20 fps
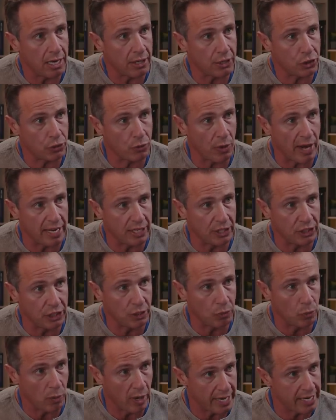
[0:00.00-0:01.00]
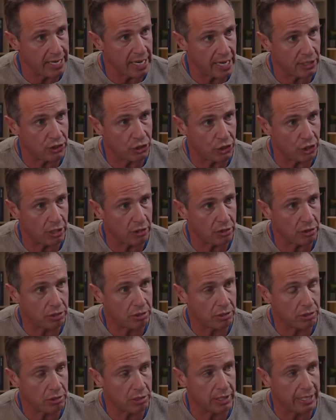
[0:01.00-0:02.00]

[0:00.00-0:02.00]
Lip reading: strategy? Why not just